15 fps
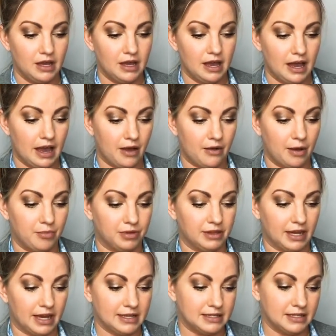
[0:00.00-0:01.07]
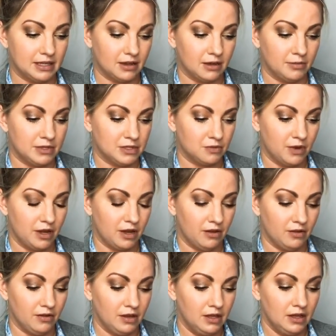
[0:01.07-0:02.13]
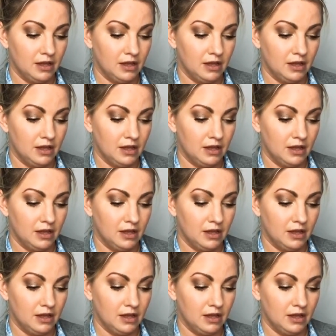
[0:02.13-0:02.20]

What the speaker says: how I put the icing on them as well.